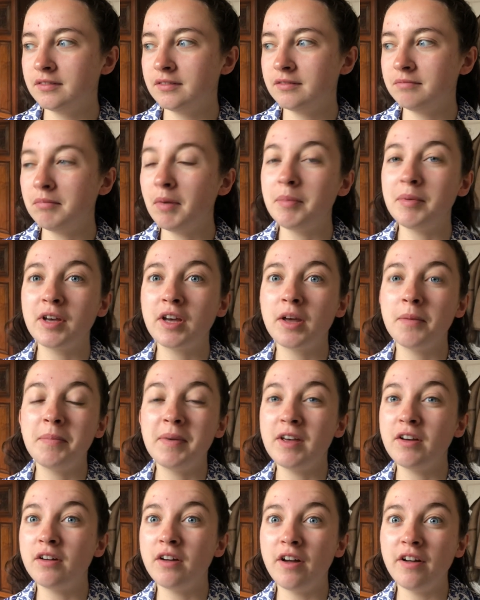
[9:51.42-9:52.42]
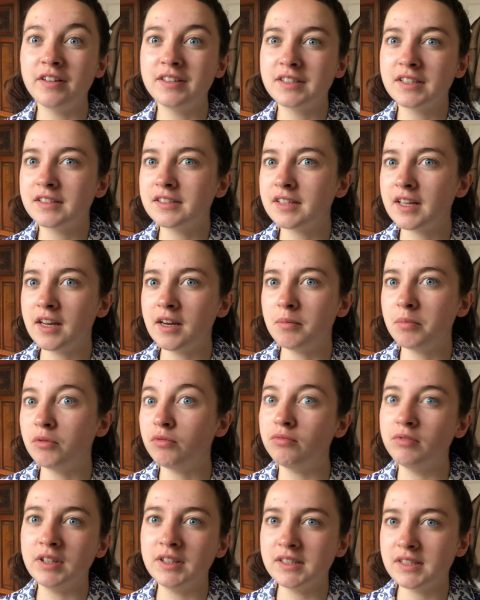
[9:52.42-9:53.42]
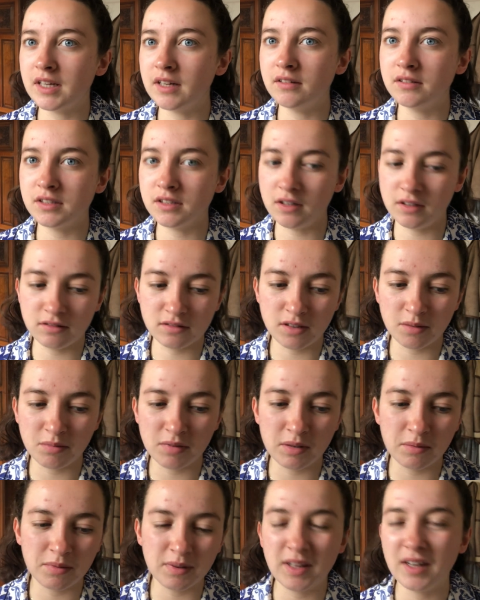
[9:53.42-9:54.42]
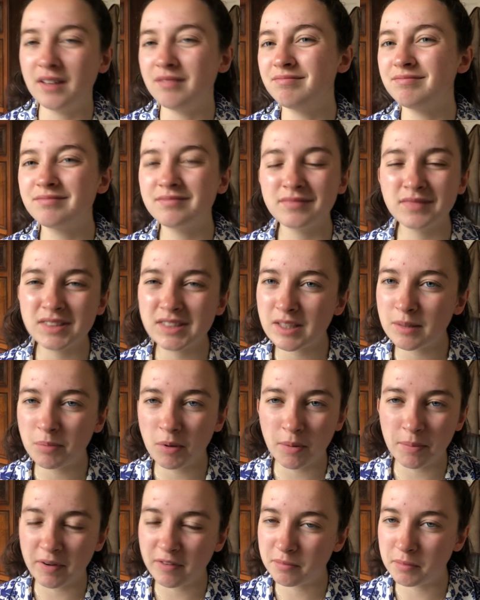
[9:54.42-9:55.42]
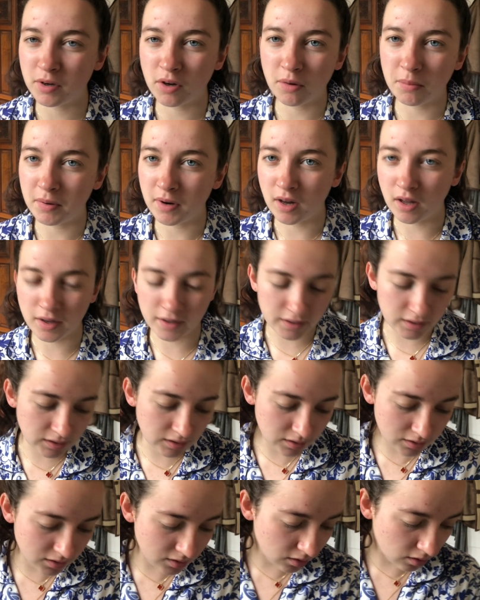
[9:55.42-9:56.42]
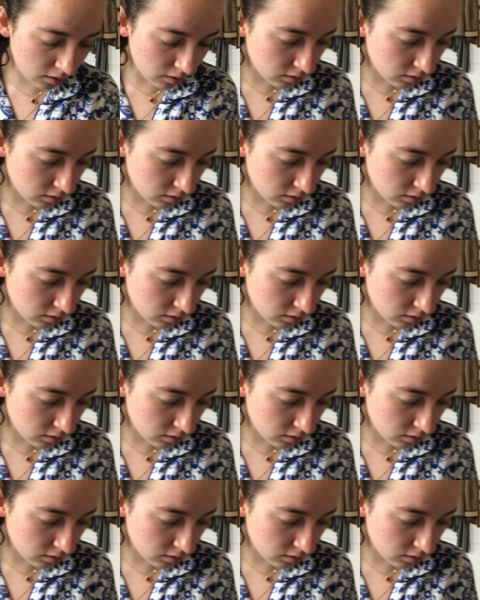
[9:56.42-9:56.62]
Maybe it could be a sustainable resale site or something, but then Depop have monopolised, so